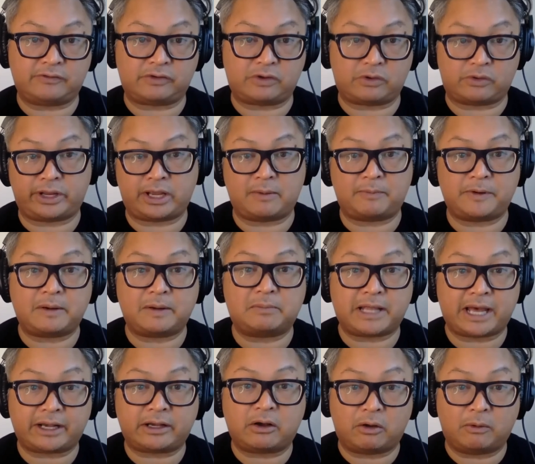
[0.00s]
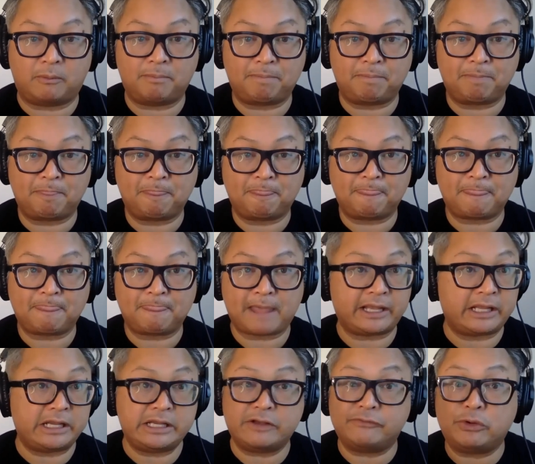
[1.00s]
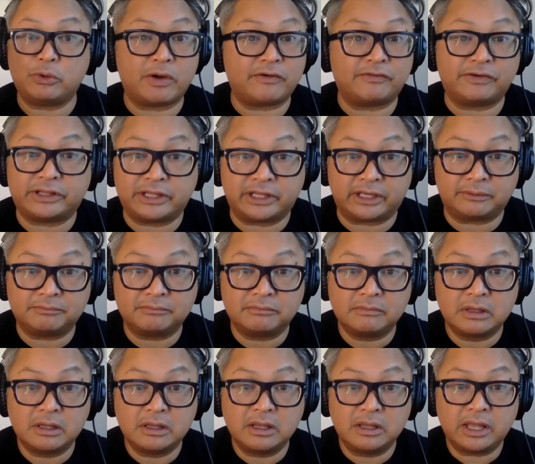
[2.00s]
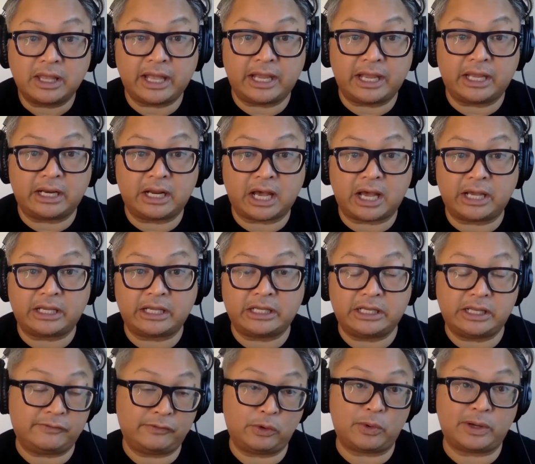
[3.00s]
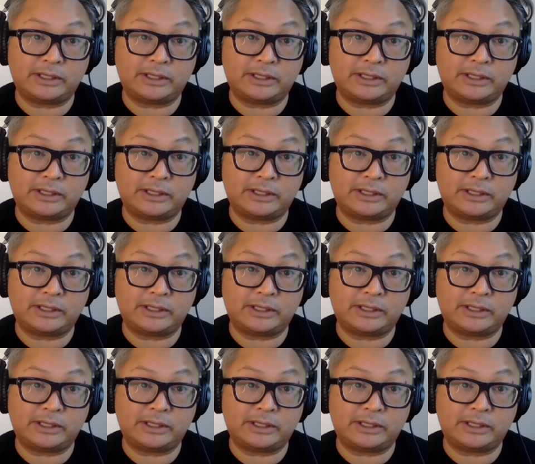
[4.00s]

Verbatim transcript: growing up in a black home yeah. i can give you everything and i right. can give I you